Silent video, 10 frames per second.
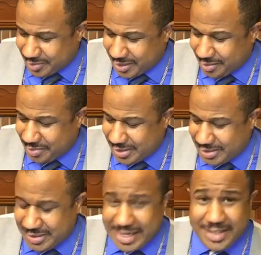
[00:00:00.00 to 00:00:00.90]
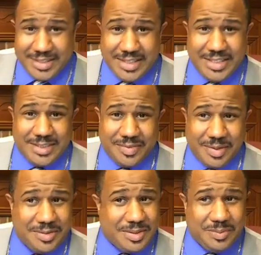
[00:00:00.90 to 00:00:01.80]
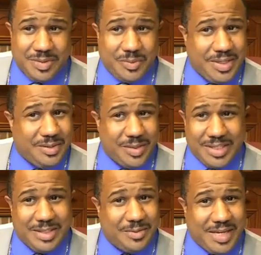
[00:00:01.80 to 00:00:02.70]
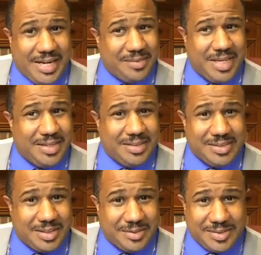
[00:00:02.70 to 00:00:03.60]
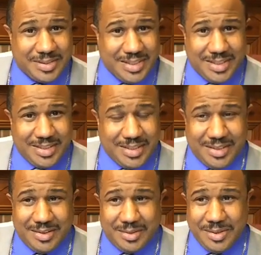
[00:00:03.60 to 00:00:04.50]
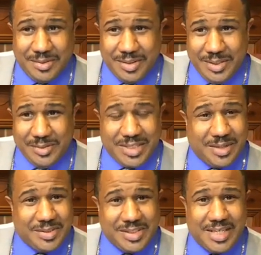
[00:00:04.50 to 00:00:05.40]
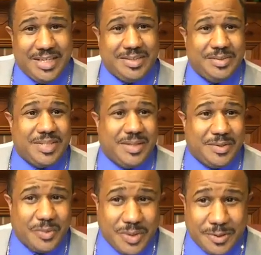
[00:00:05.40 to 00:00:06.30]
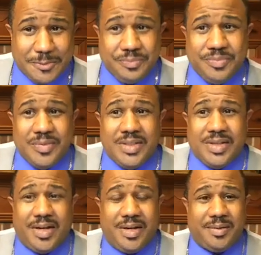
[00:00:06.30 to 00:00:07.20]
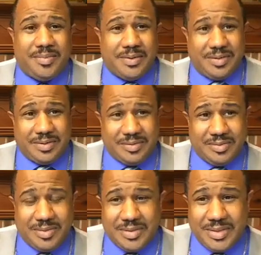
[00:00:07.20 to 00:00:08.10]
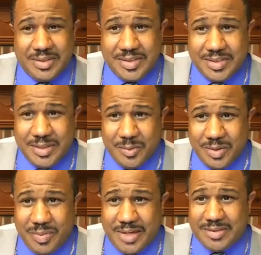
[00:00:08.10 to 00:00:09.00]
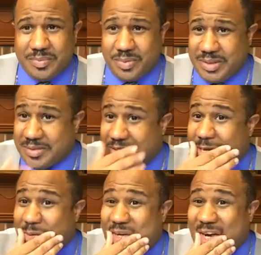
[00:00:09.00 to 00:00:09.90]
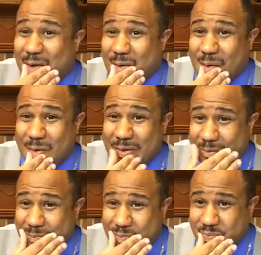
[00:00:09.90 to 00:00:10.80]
confidentiality is a virtue, but we really don't have that in the church. You know, you, you tell the saints, you tell the world. Um, there were there's a joke about some preachers that went out on the